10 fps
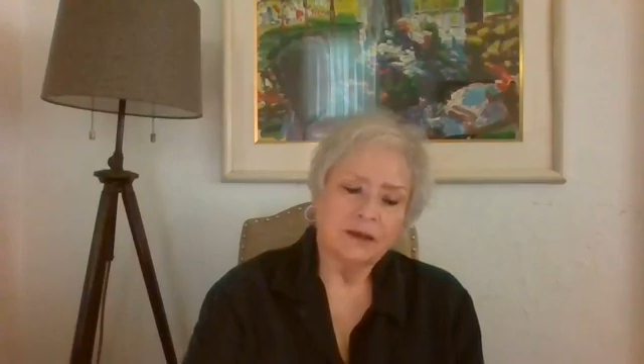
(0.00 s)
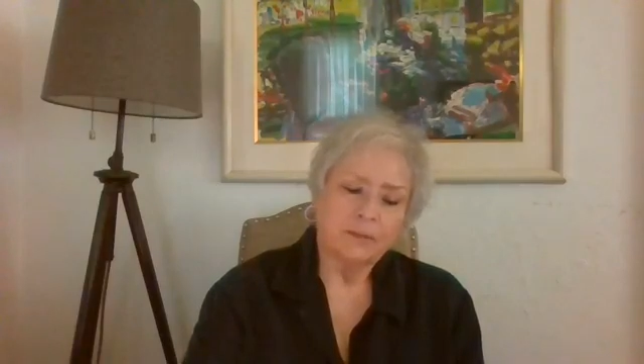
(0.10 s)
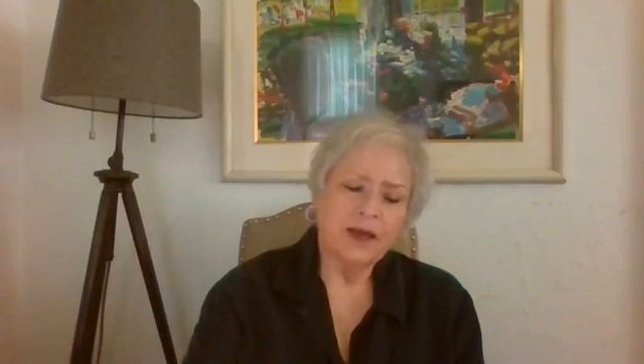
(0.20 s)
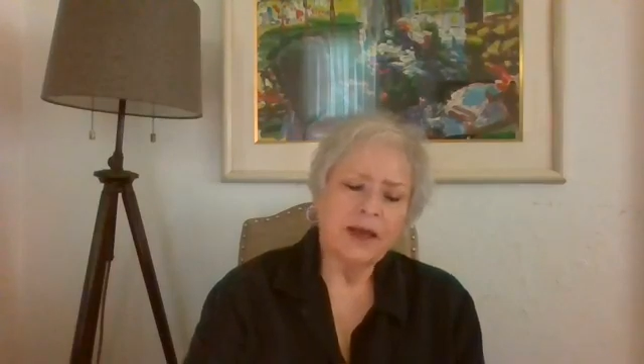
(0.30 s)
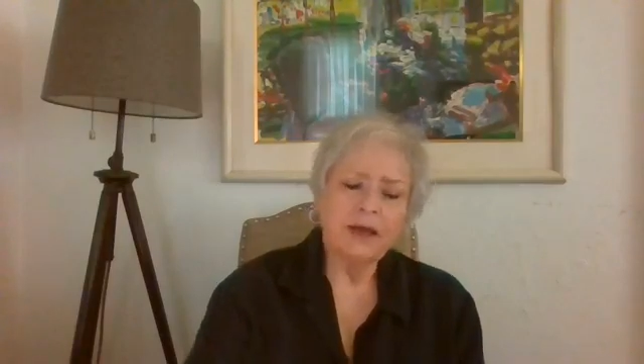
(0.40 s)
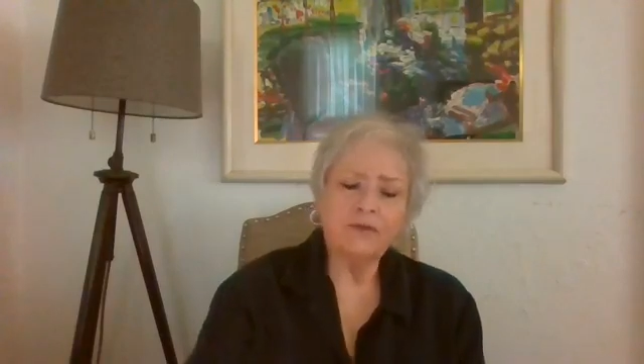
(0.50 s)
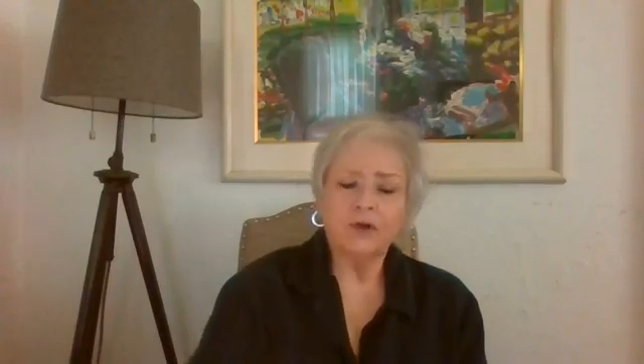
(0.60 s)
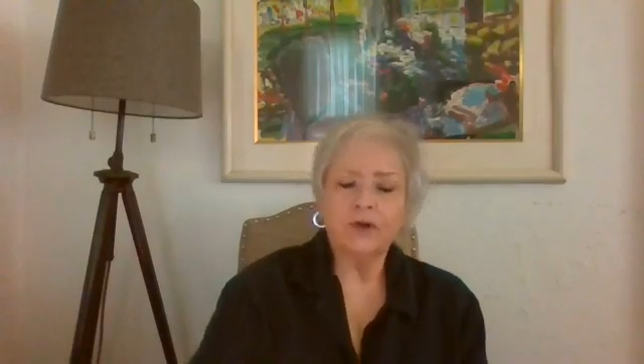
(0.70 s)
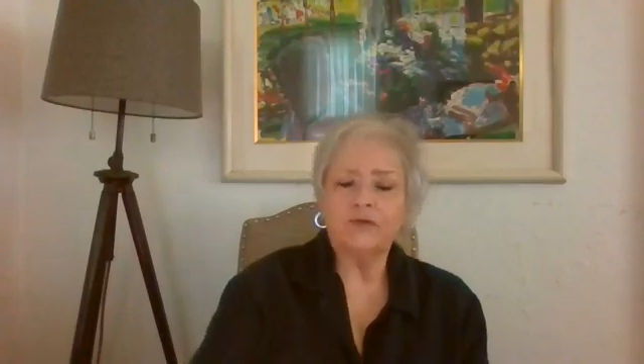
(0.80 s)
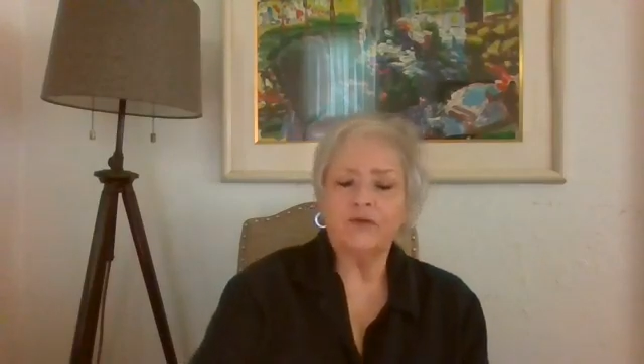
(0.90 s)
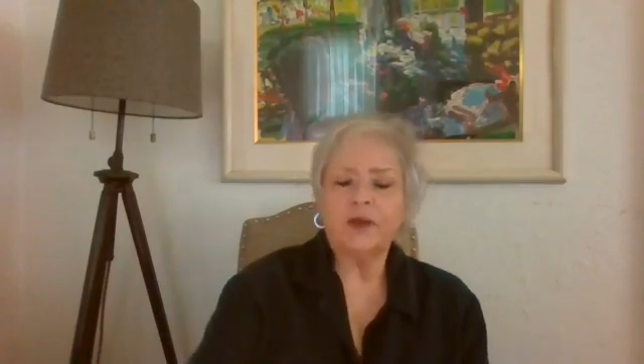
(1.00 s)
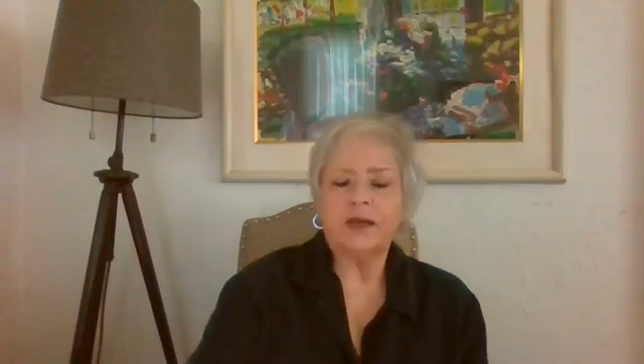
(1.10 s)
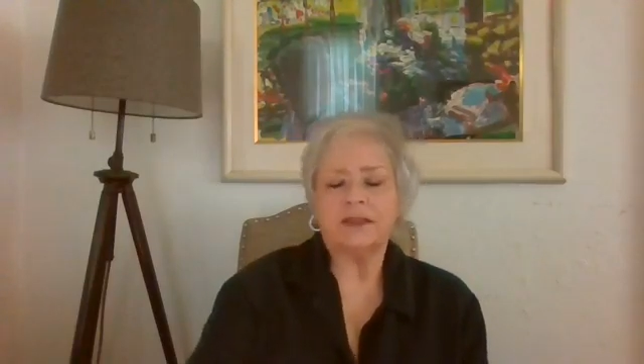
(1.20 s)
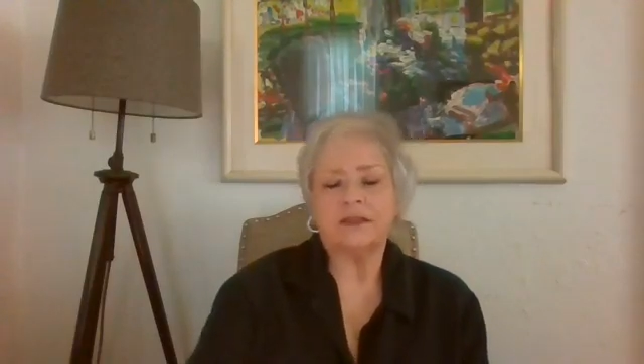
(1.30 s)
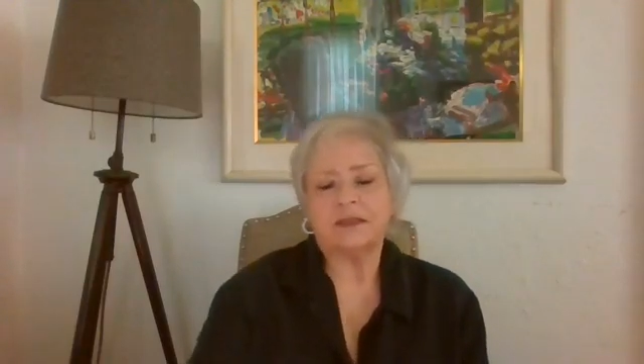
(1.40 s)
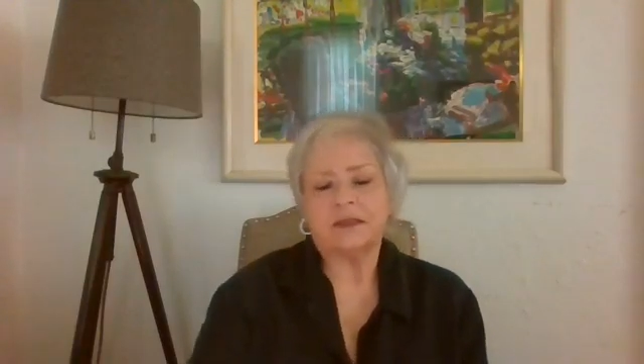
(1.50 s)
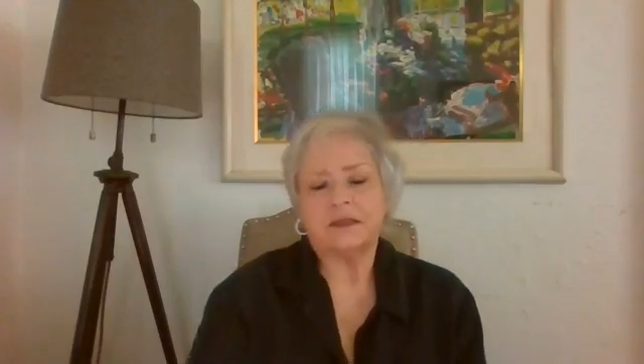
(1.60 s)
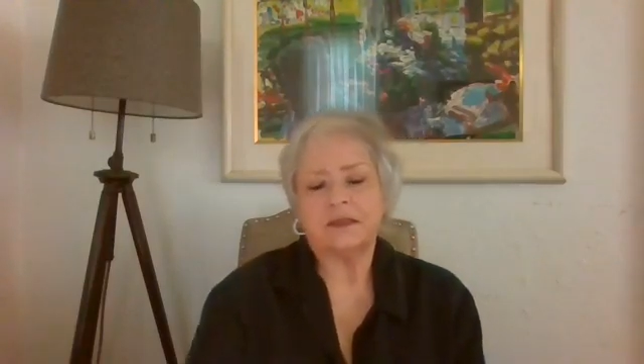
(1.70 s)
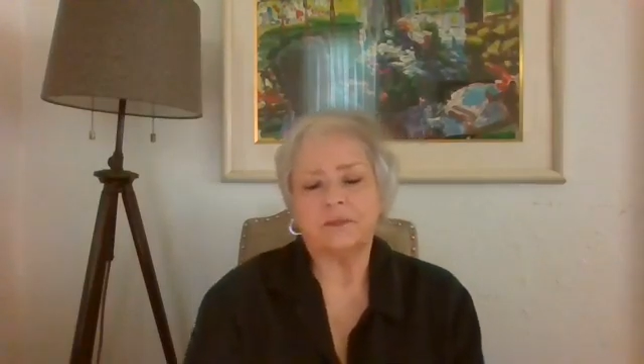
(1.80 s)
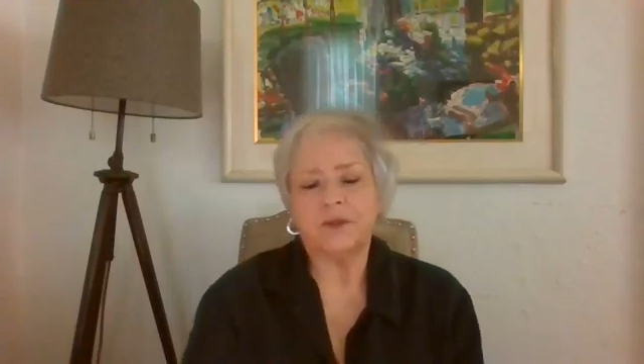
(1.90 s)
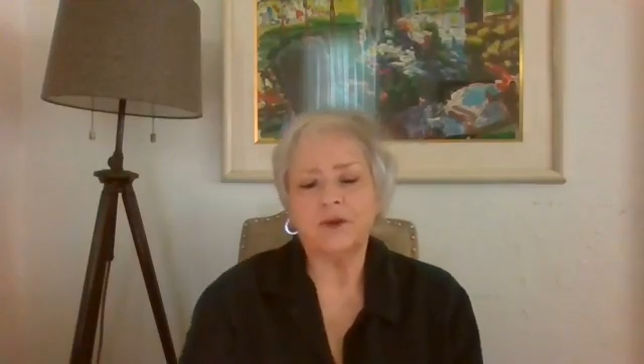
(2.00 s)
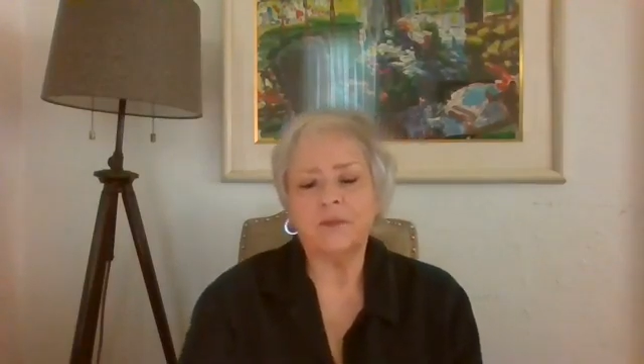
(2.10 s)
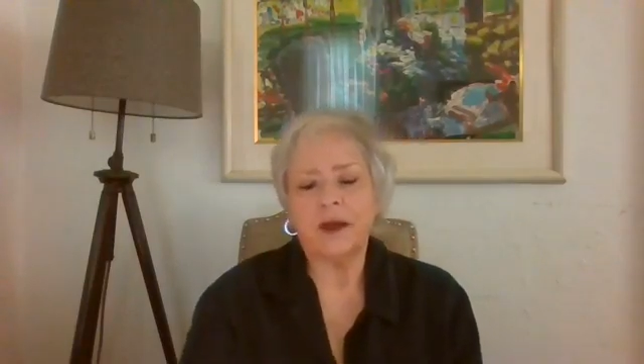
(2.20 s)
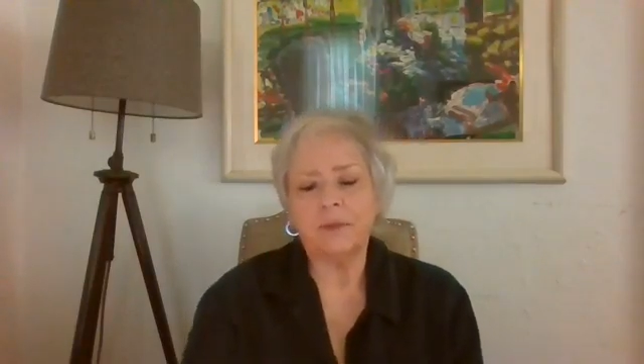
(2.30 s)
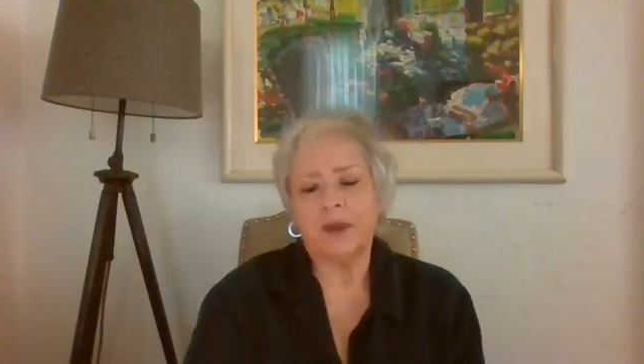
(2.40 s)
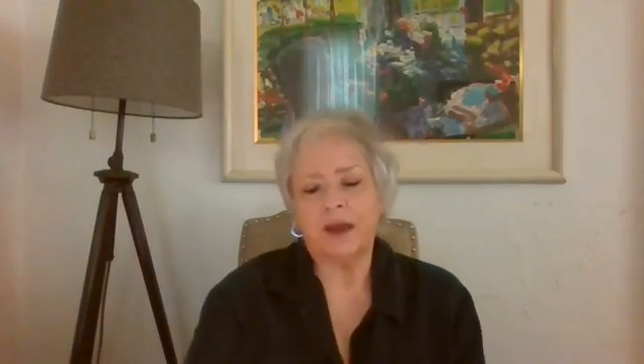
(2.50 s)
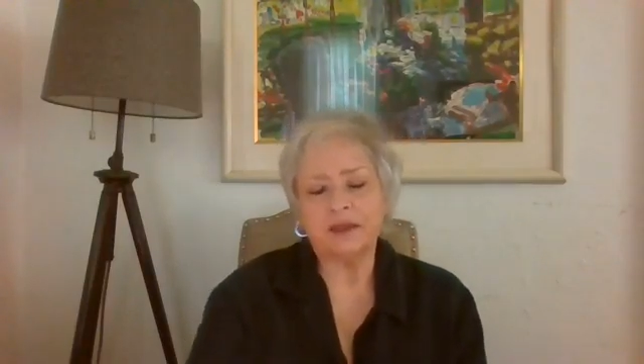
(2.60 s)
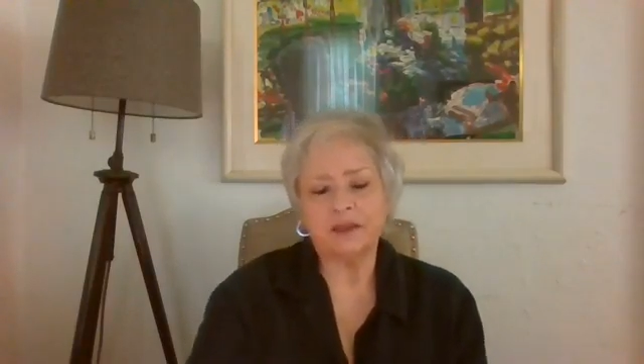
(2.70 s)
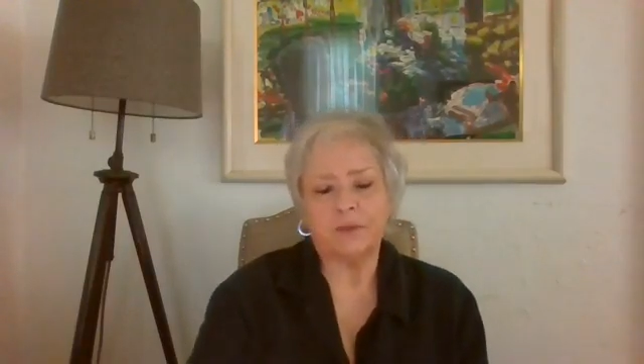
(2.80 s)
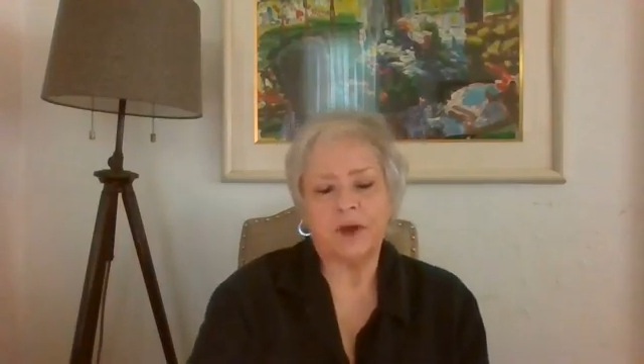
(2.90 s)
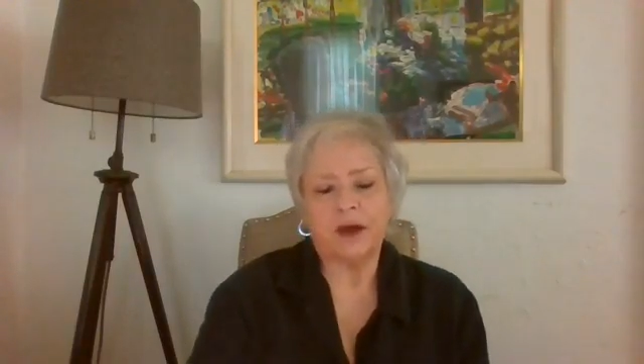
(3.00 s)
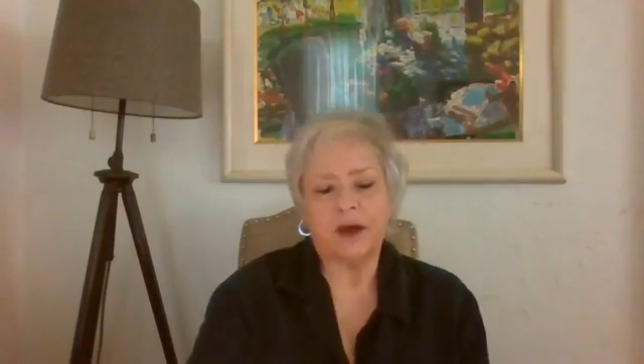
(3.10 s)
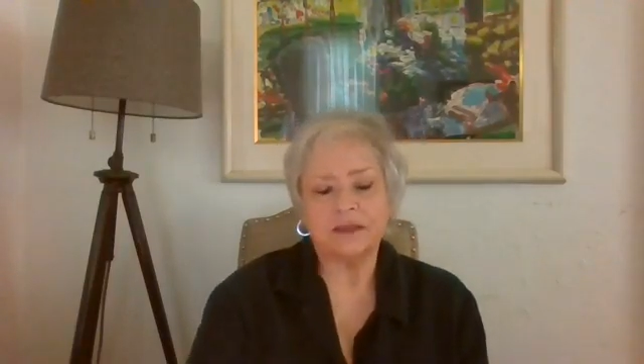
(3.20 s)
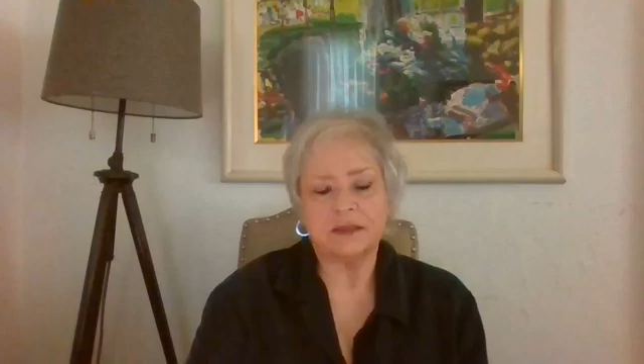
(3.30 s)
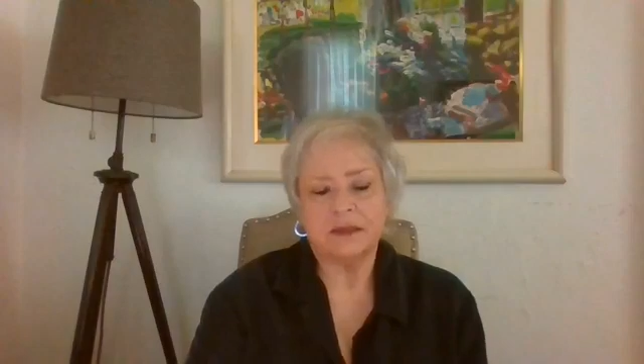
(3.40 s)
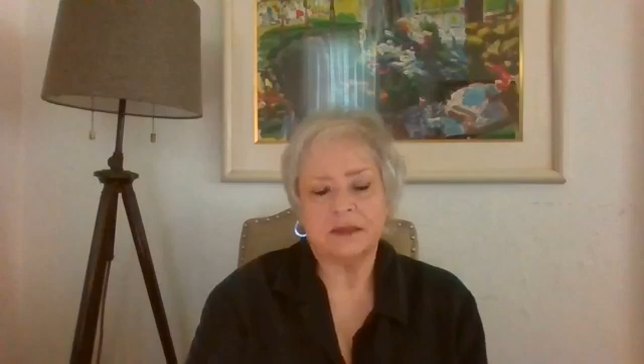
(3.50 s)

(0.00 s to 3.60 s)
May I have good friends to mirror my blind spots.